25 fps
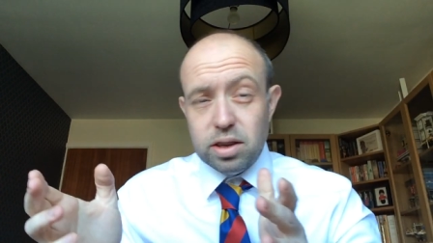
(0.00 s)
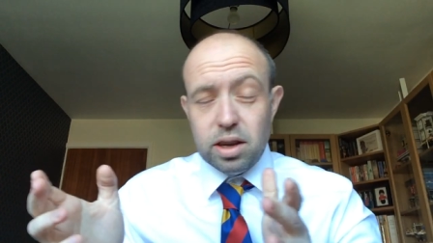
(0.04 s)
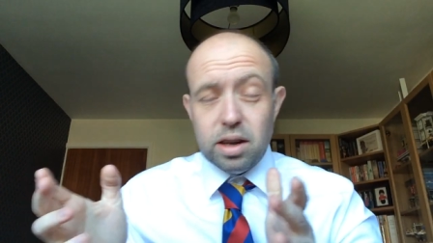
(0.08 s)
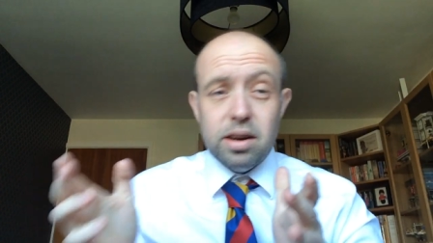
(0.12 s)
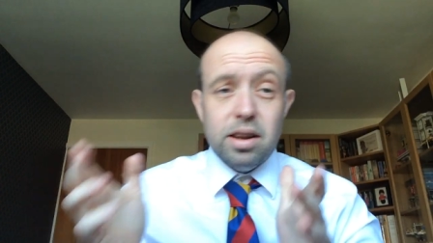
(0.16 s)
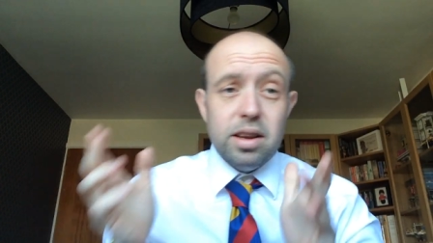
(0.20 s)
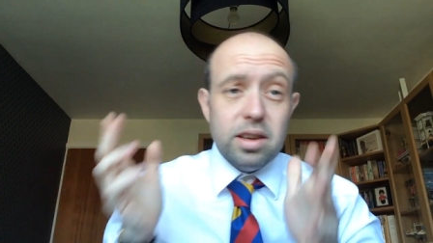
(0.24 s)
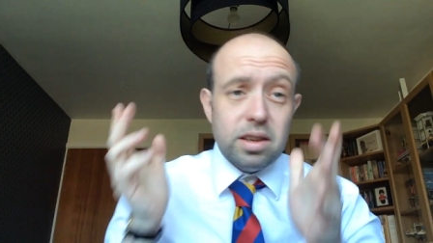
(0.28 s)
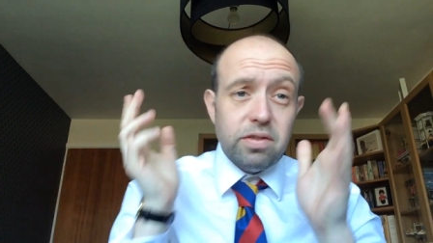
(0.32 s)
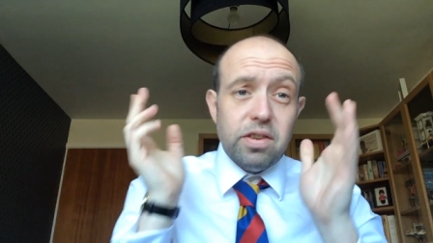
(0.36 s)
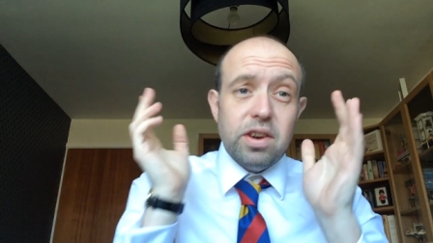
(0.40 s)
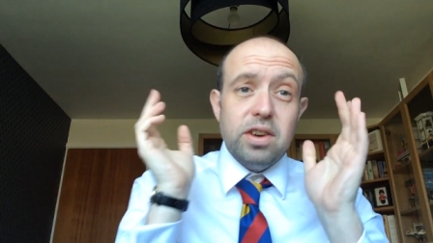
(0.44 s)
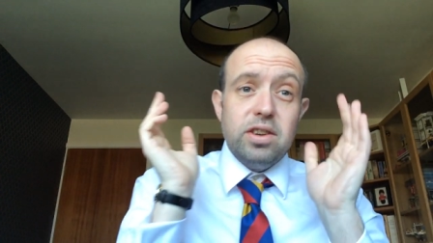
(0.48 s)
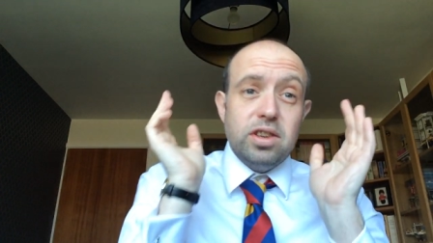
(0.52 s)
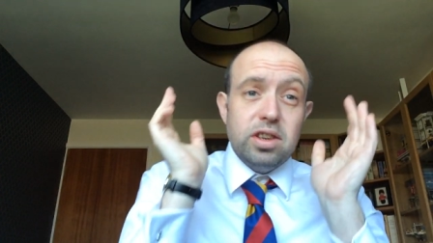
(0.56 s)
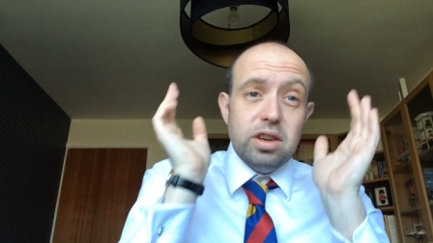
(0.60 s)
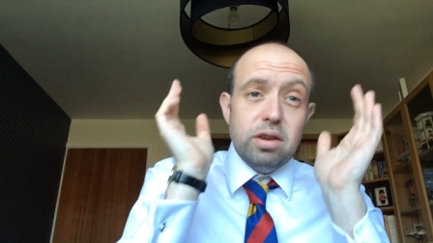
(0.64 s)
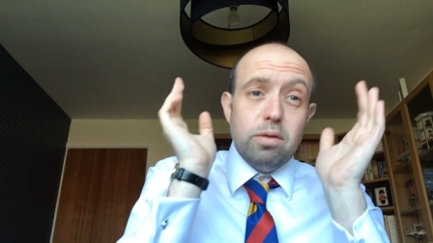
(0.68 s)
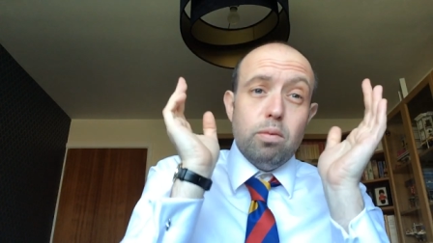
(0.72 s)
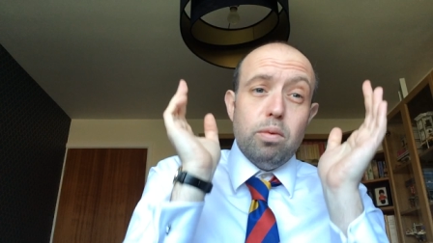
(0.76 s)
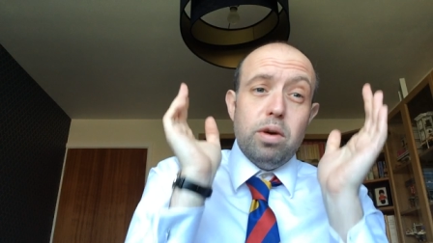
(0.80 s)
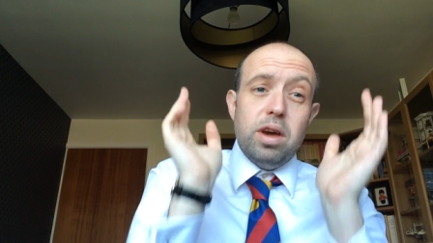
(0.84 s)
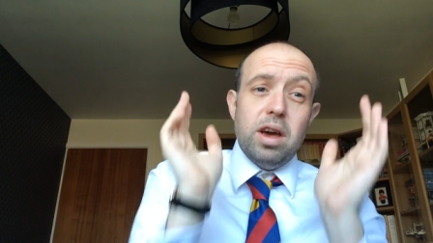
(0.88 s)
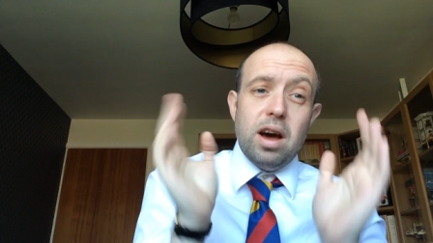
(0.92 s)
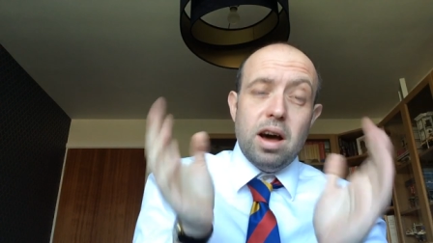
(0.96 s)
And let's face
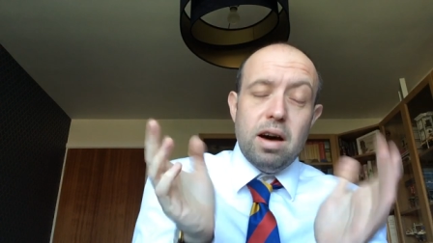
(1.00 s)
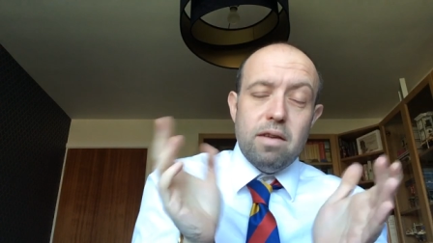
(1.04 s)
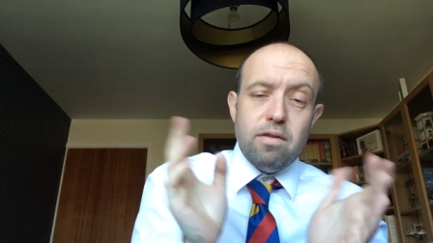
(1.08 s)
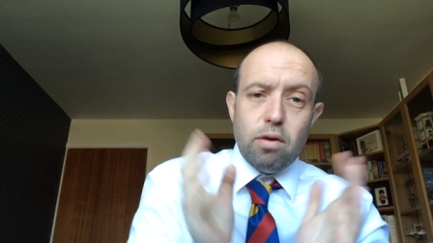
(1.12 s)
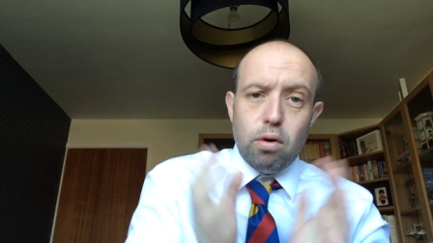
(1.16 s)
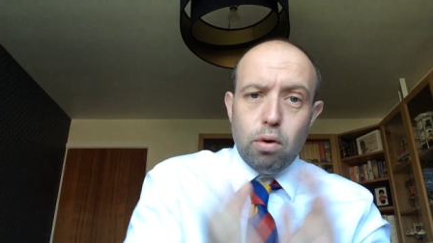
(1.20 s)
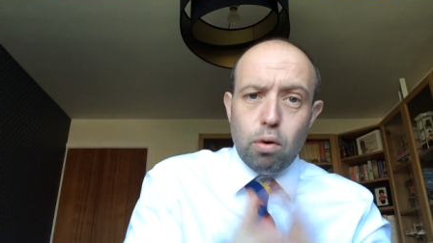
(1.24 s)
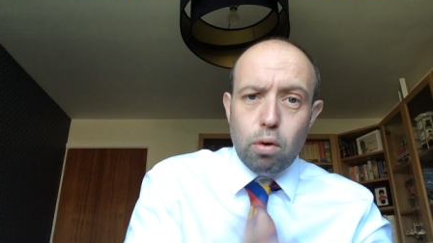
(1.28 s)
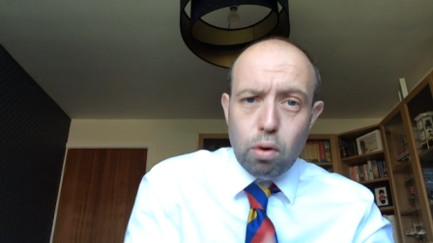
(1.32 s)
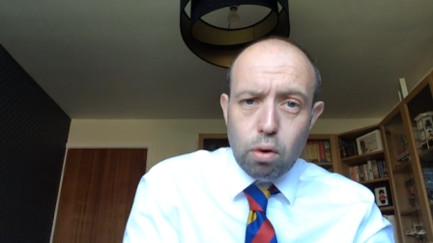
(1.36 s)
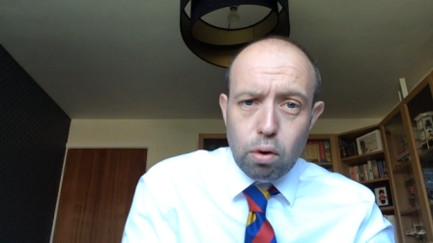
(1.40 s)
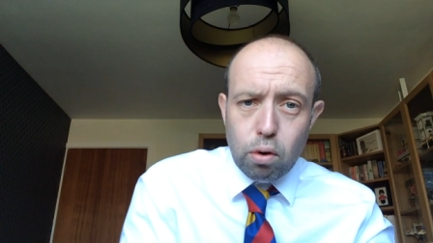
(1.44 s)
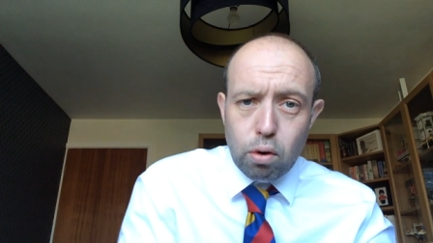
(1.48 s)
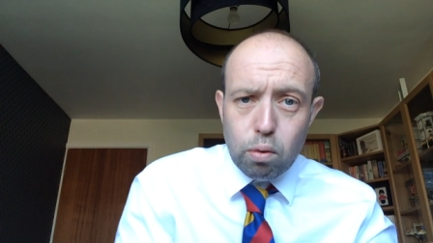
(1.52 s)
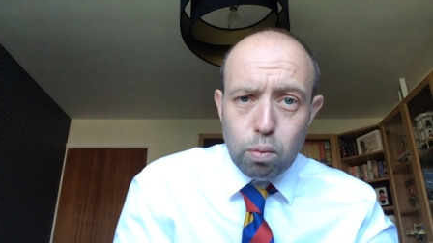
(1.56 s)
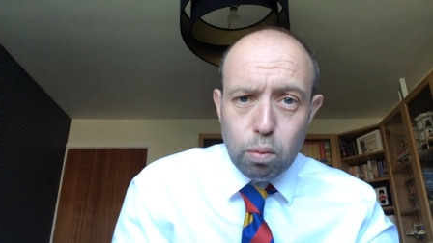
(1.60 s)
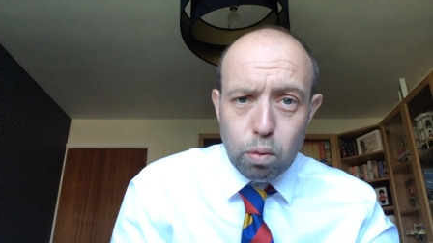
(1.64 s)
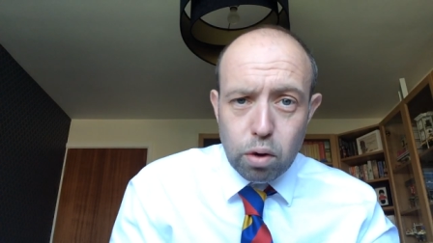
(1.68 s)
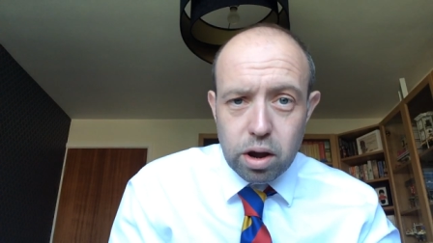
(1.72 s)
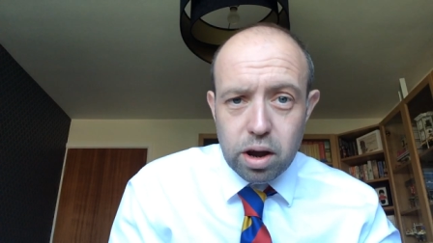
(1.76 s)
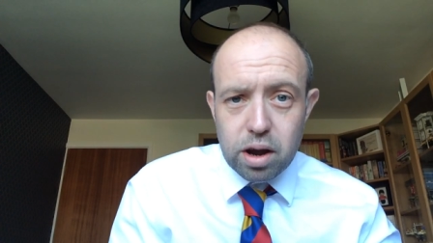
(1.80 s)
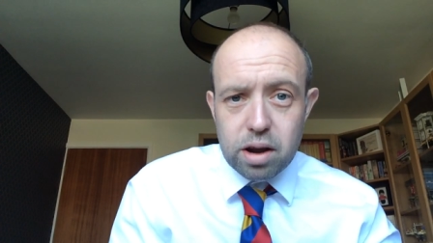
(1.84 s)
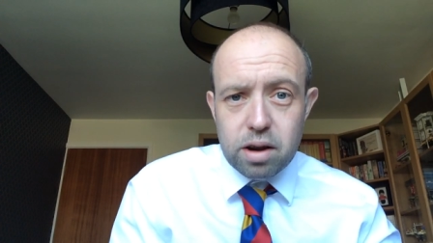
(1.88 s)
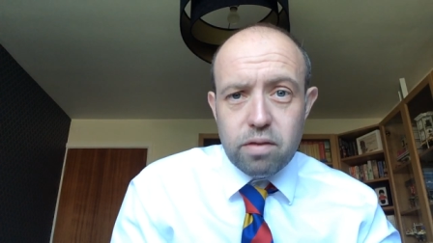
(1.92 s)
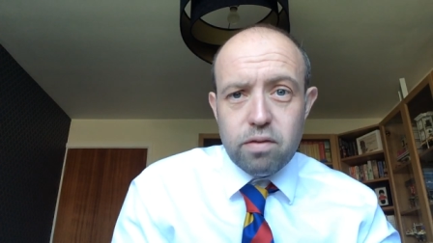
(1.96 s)
it, we have all
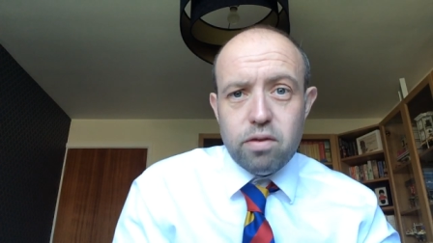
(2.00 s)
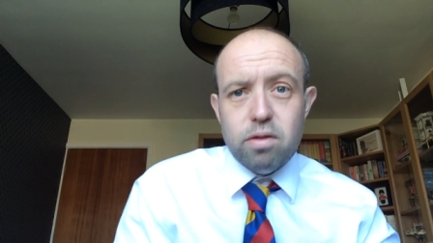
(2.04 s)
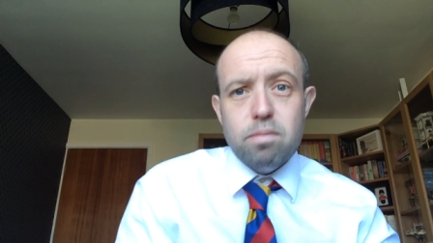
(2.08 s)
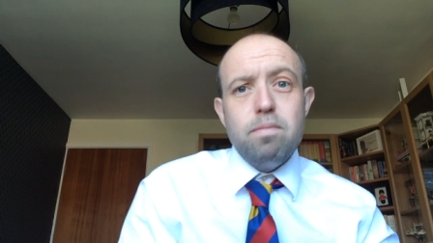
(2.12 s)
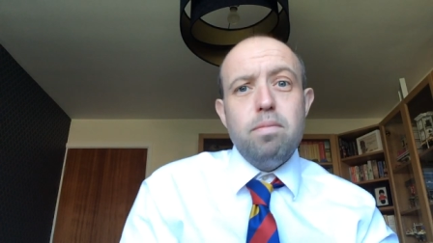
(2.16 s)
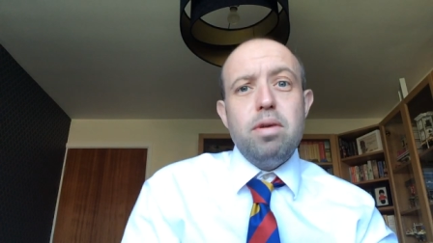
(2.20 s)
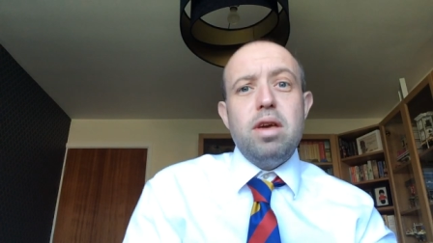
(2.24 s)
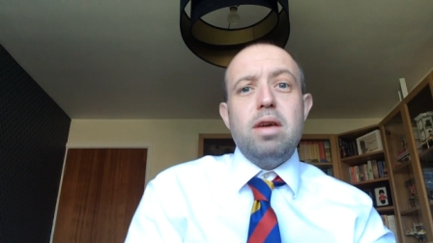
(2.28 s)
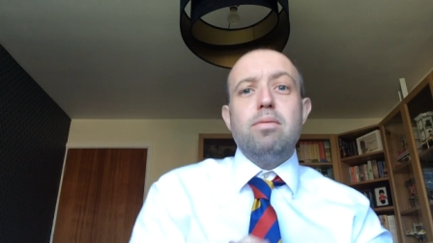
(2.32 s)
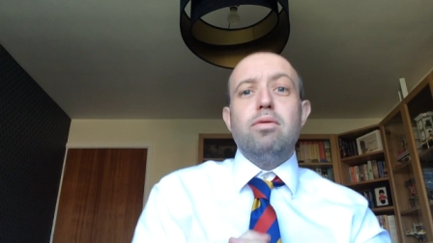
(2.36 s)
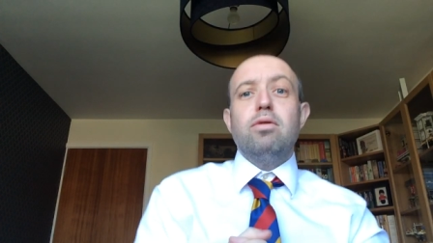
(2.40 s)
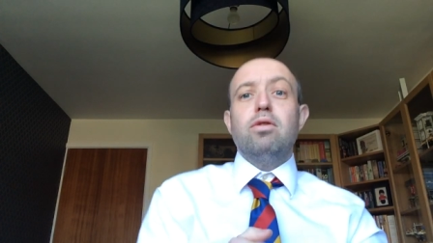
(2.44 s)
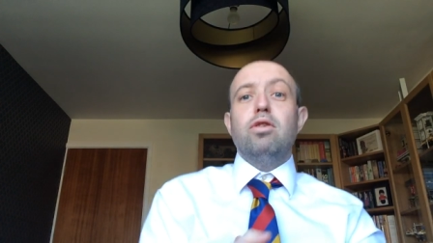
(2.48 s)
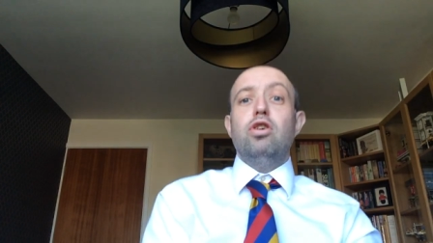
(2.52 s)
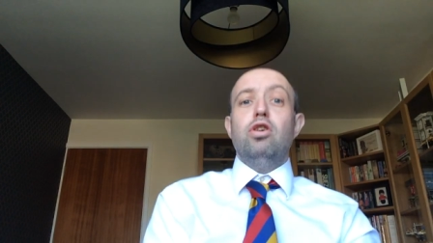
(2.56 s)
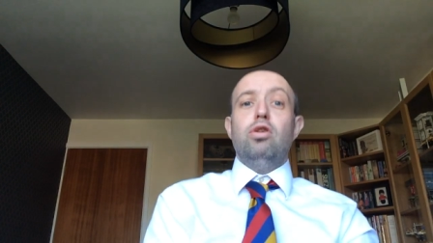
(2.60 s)
worked for people